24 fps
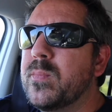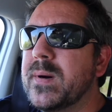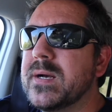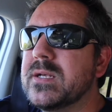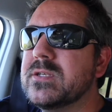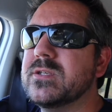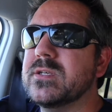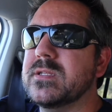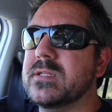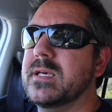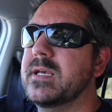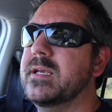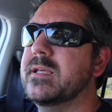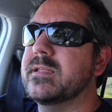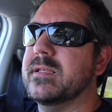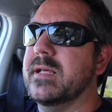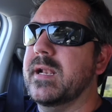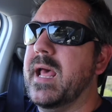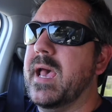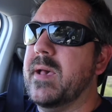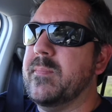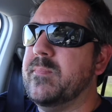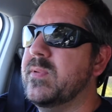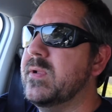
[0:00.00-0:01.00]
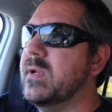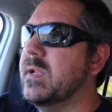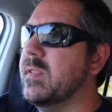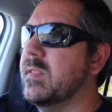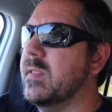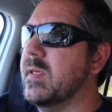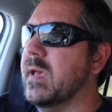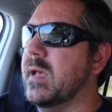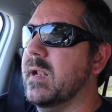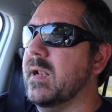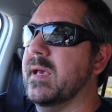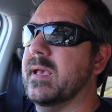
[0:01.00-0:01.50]
bunch of things that happen in
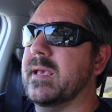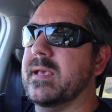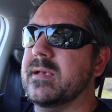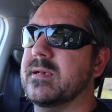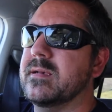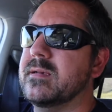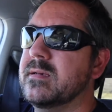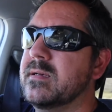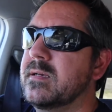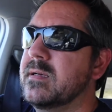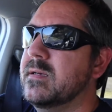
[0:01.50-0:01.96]
there, like